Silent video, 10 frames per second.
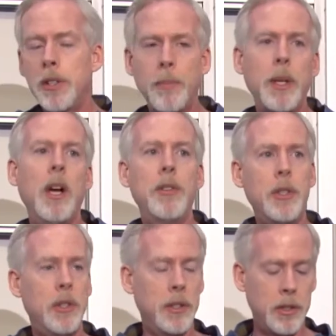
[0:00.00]
or something else,
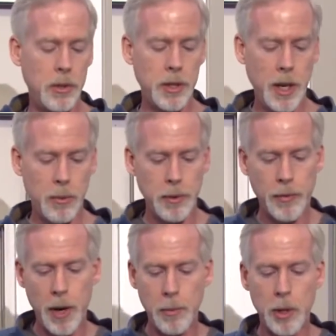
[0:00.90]
you could associate it with
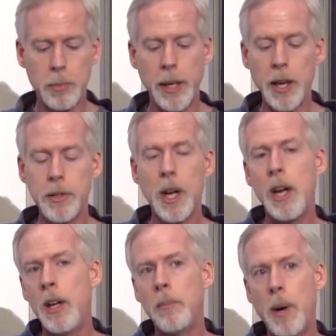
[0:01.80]
frameworks, because
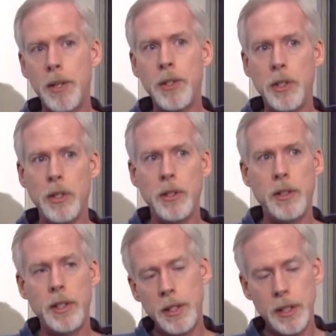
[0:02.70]
bundle,
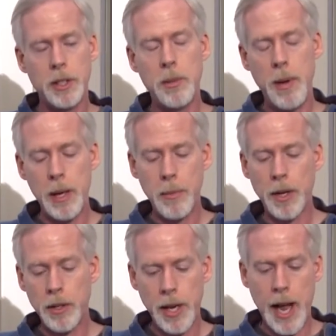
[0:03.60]
in addition to main
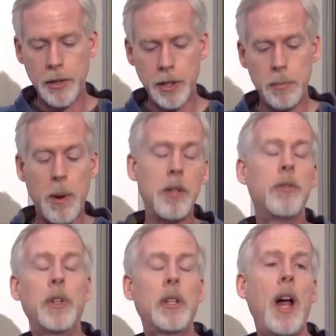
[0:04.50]
bundle, it has this bundle
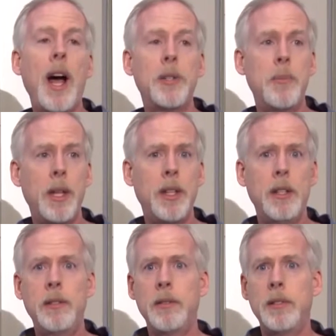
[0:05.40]
for class
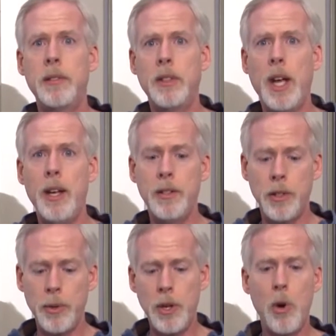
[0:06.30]
method. Okay, and
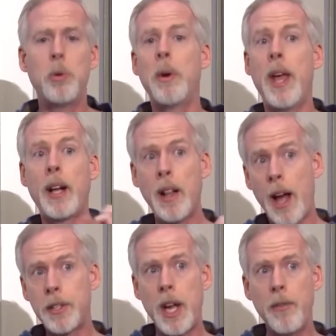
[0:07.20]
so it knows where that
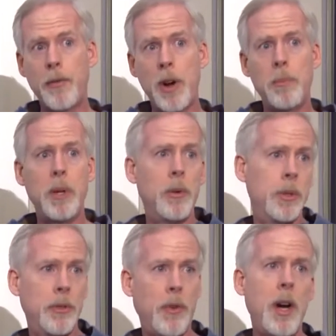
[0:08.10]
class came from, whether it
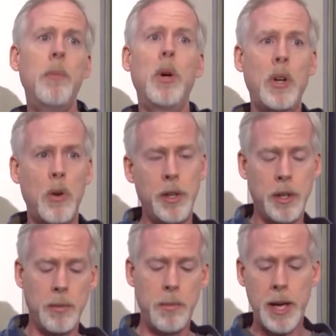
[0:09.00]
was a framework or
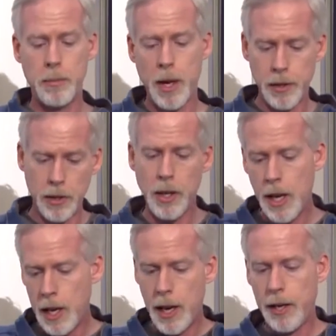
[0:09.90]
your main bundle,
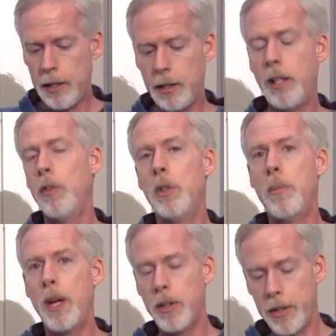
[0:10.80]
and it'll give you the
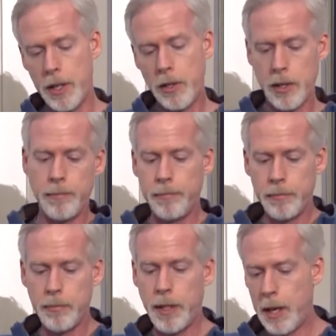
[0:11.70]
bundle, and then you can
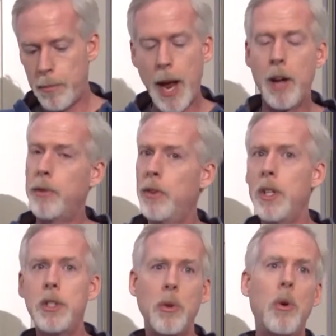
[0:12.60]
get a path for a
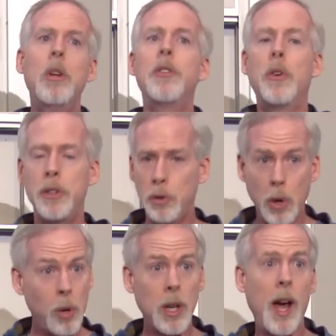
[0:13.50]
resource or do
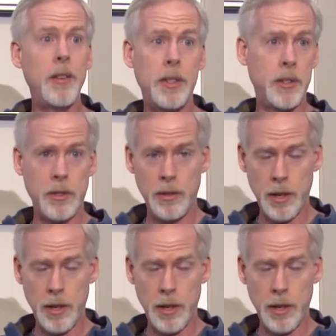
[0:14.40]
localized